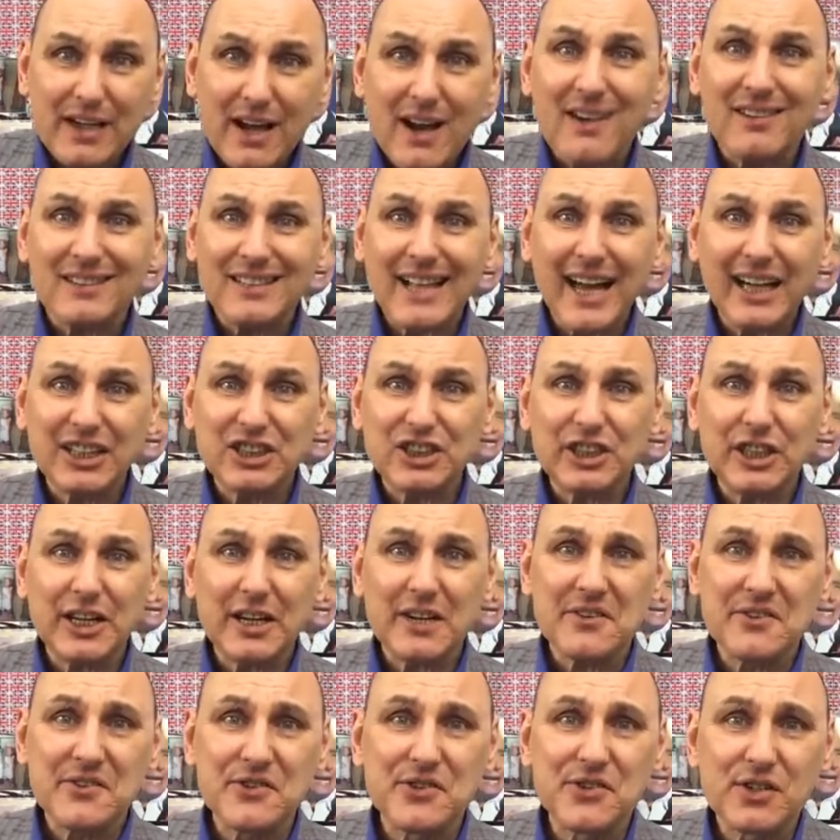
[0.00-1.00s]
the
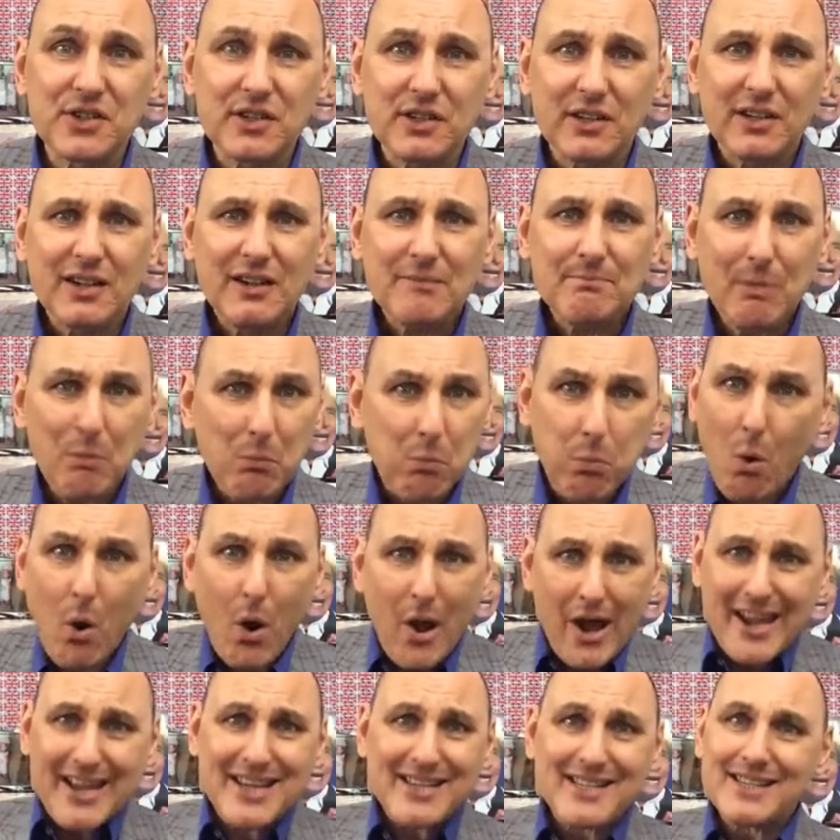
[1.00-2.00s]
Kardashians. But
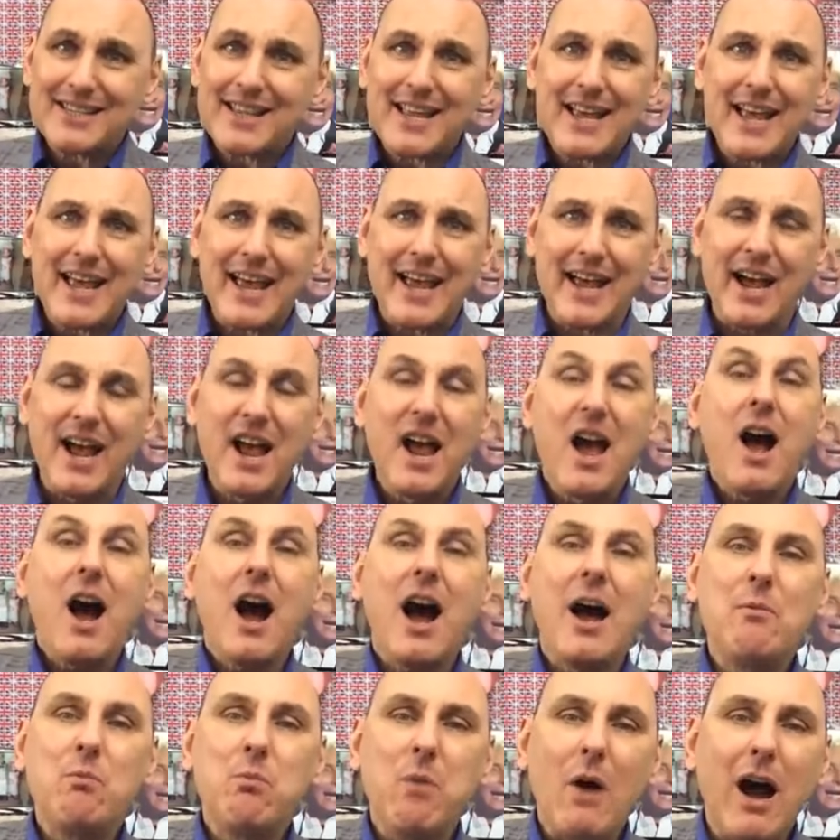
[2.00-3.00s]
what is there?
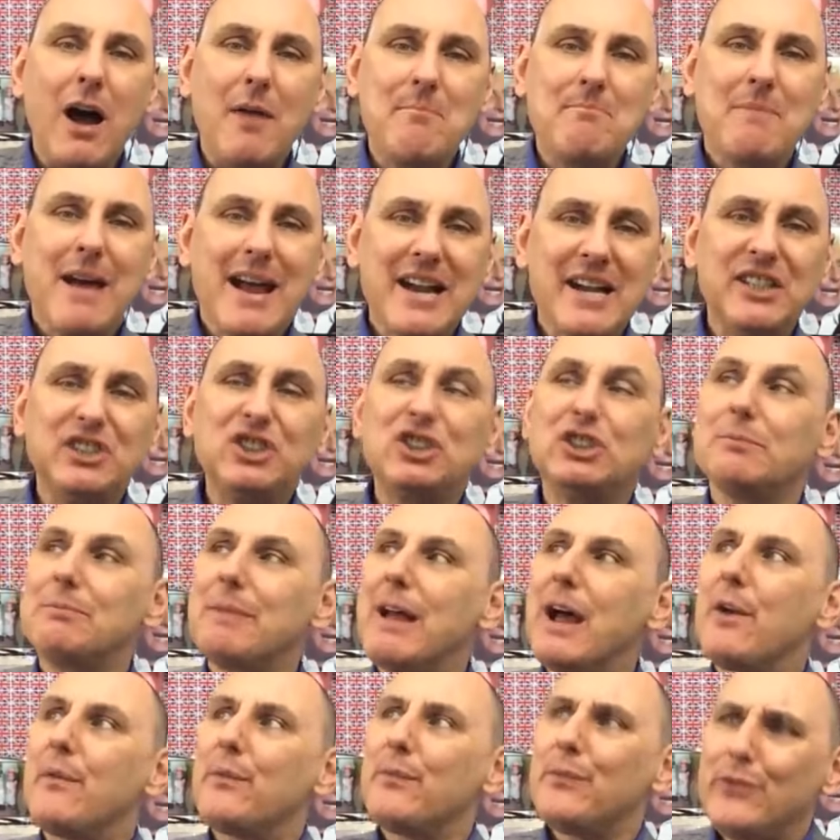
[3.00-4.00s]
I, I managed
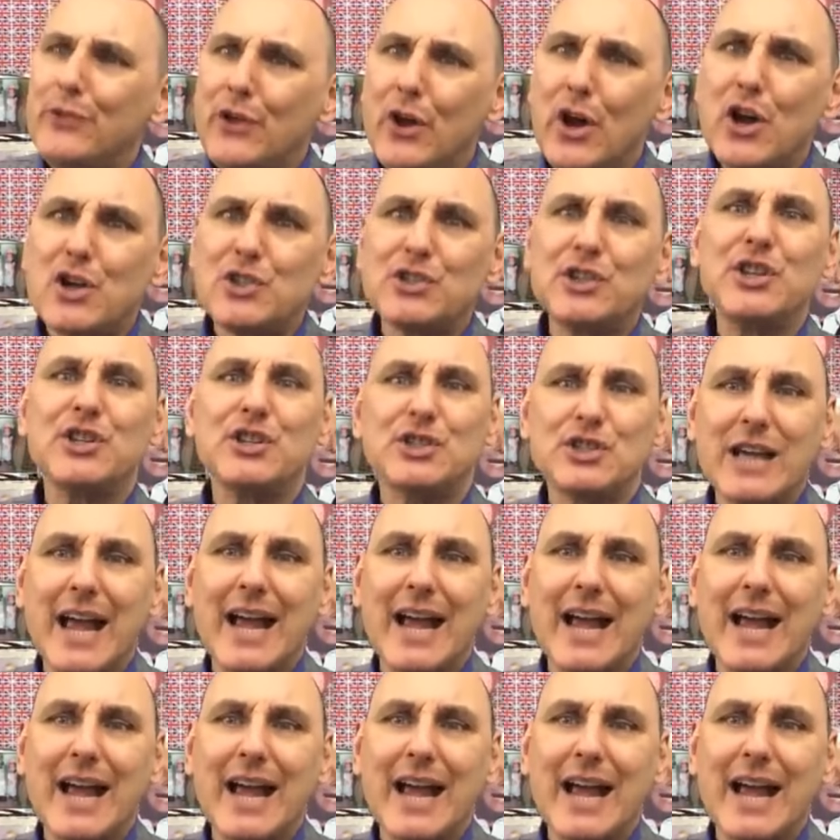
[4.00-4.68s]
about 30